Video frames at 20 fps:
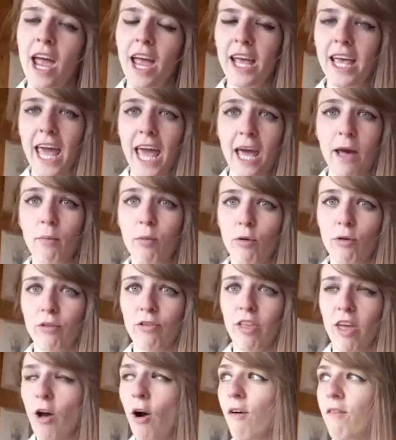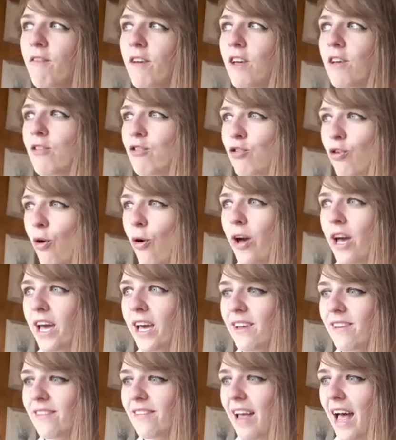Gabe was the obvious
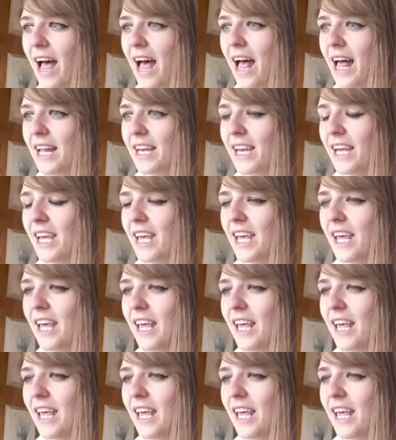choice and